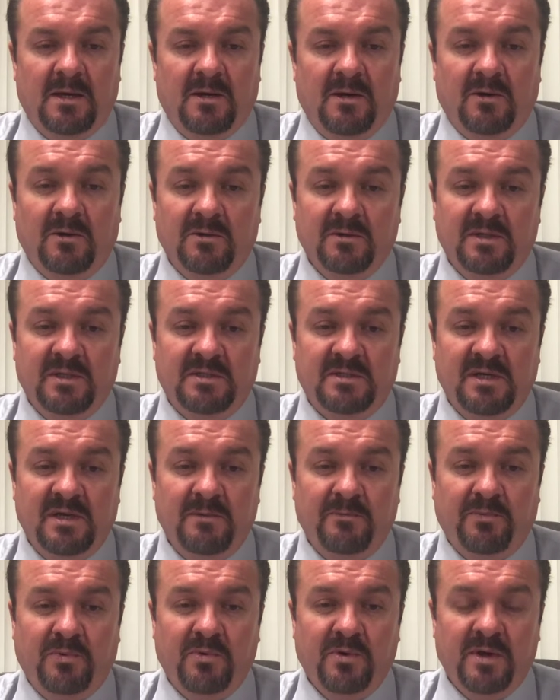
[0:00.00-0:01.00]
Only
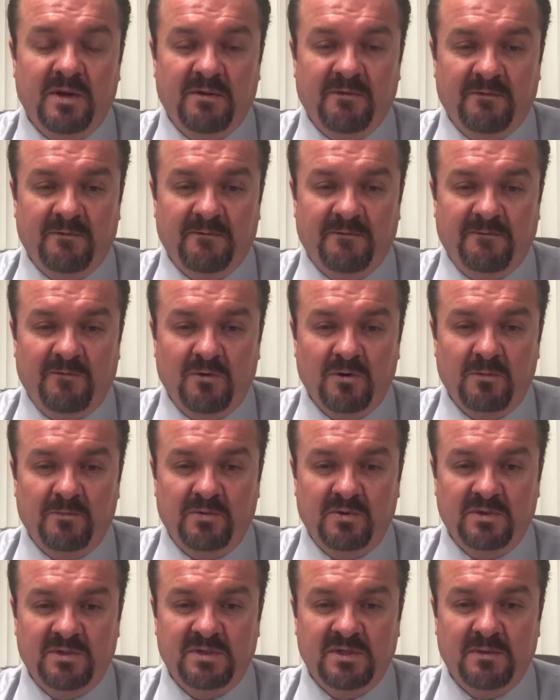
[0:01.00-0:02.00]

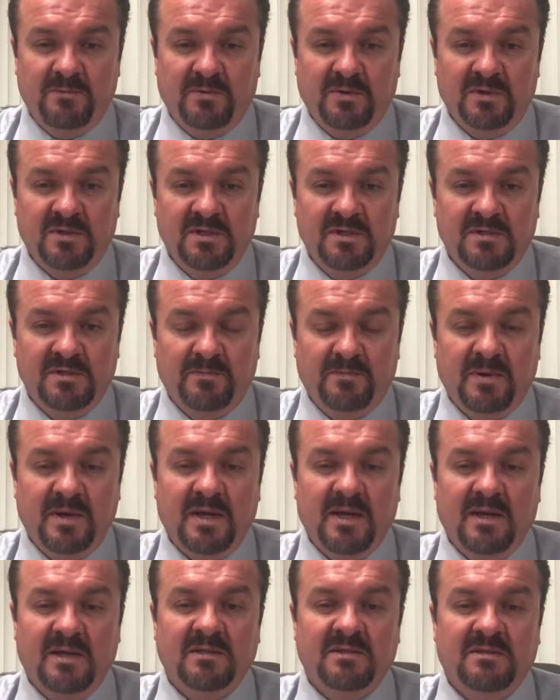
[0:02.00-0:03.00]
10.4%
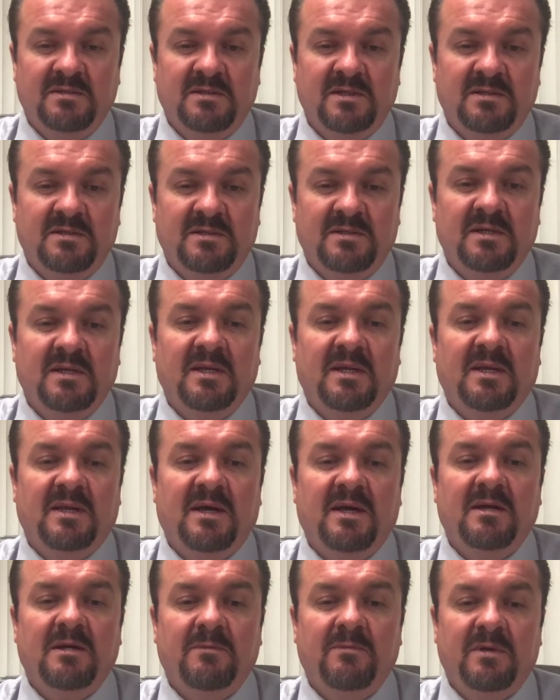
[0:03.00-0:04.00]
participate in 60 to
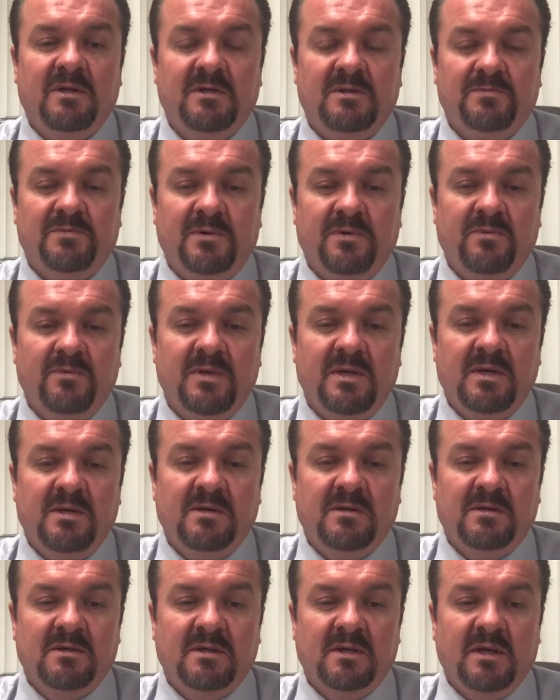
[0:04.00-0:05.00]
90 minutes per week,
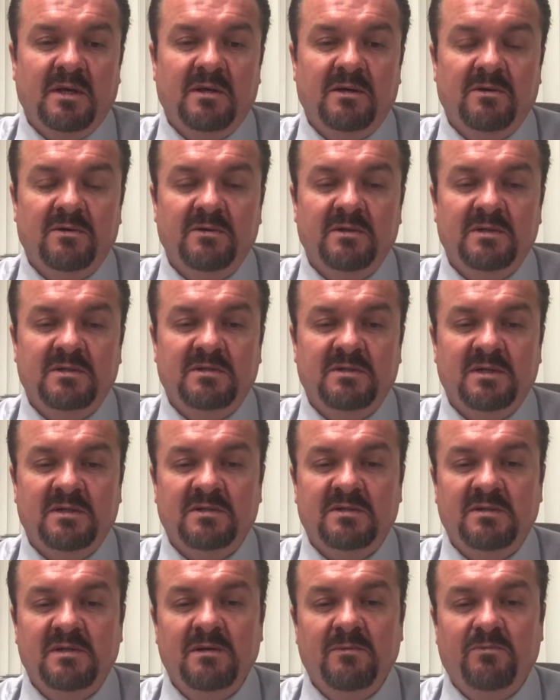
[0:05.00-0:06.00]
and only
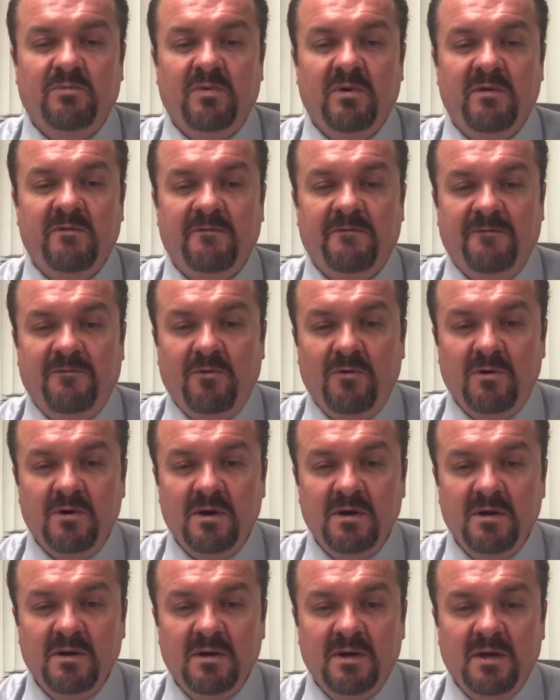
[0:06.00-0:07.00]

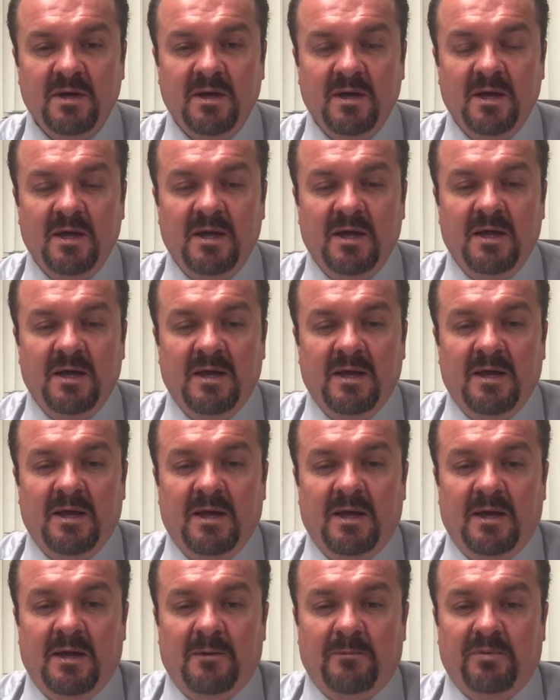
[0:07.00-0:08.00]
16.4%
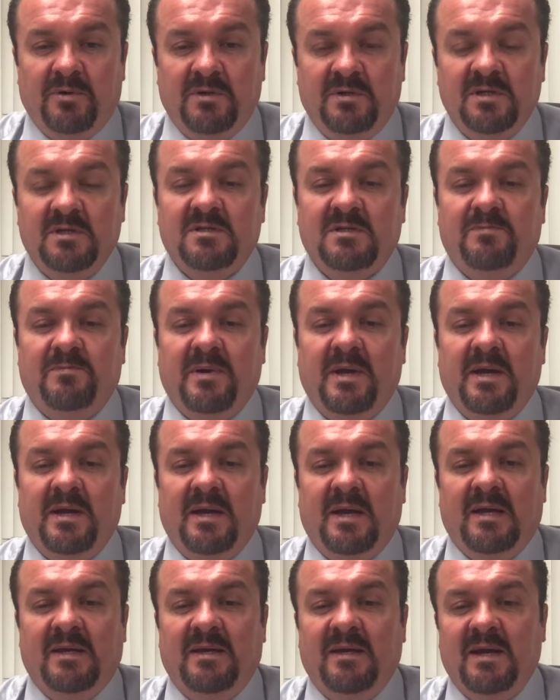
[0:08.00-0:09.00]

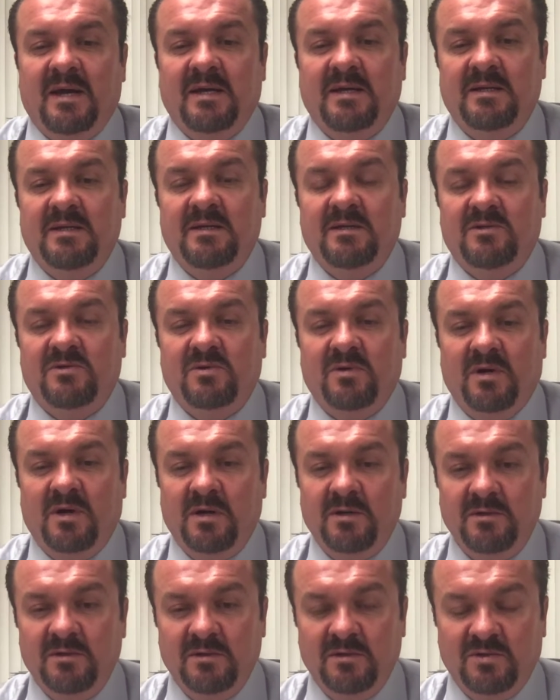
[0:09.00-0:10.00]
participate in 90 to
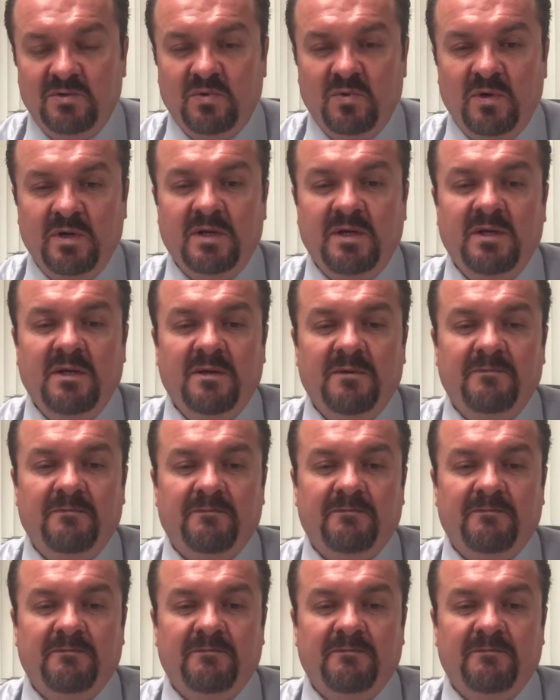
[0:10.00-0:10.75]
120